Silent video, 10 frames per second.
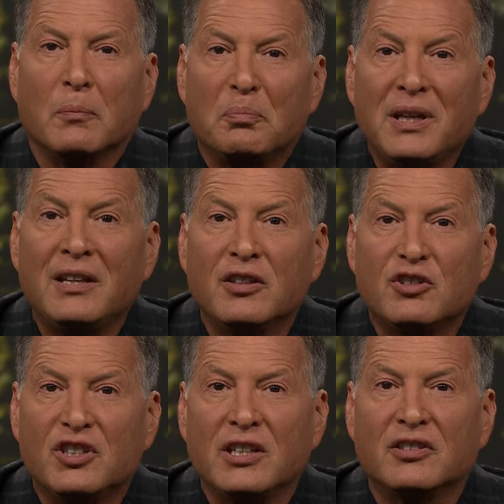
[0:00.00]
Be the
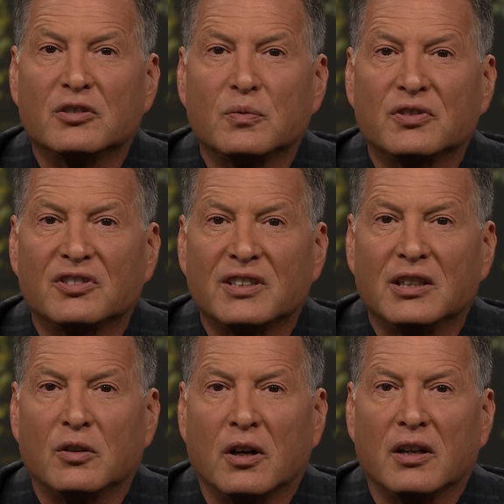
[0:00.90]
Jesus with
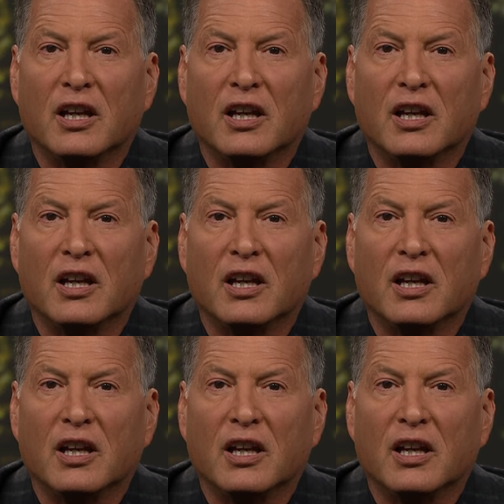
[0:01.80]
skin on.